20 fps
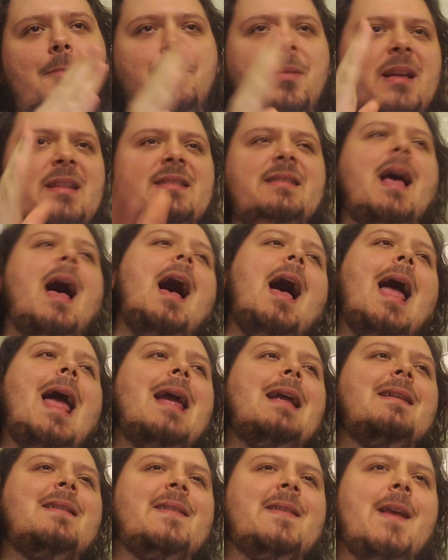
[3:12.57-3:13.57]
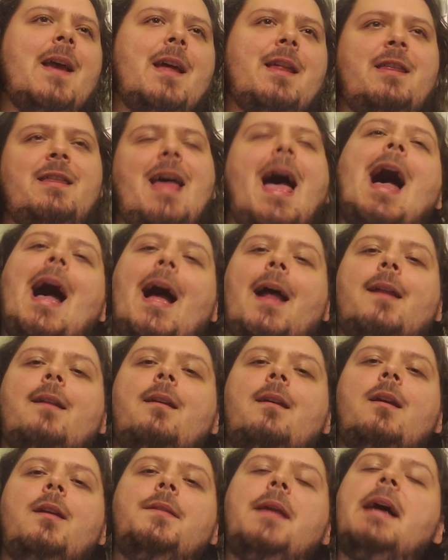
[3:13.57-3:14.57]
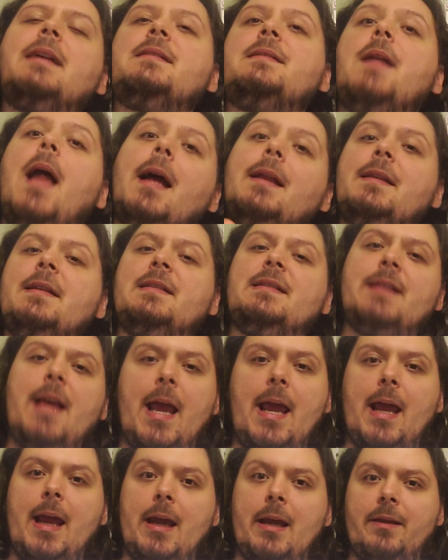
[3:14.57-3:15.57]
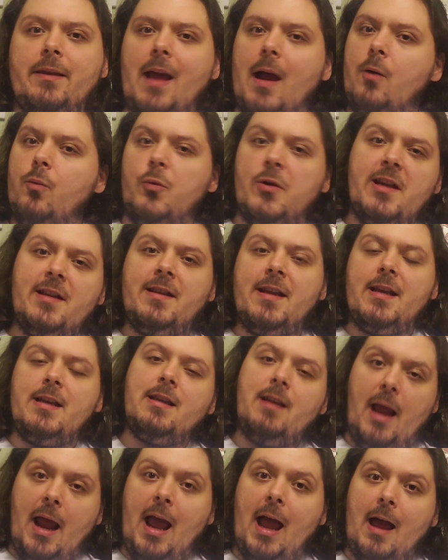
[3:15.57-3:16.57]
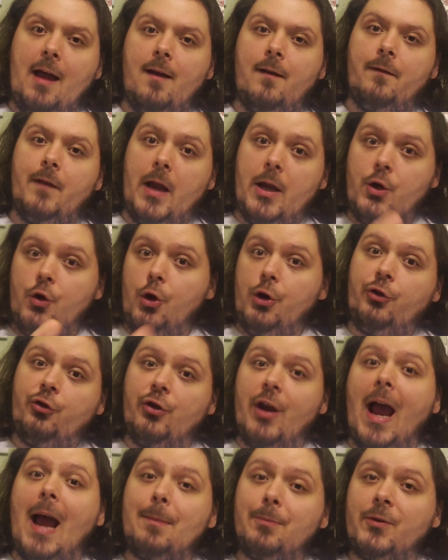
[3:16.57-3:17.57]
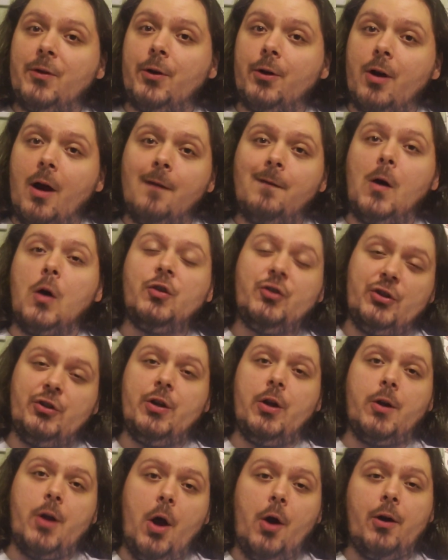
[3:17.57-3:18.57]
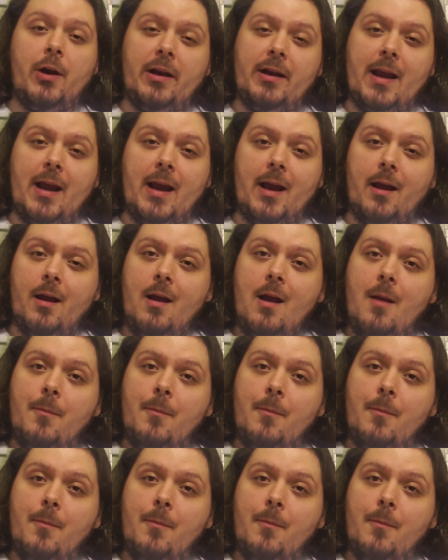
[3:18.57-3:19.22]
besides that, that's not to say that we didn't have a good chapter of Oshi No Ko today.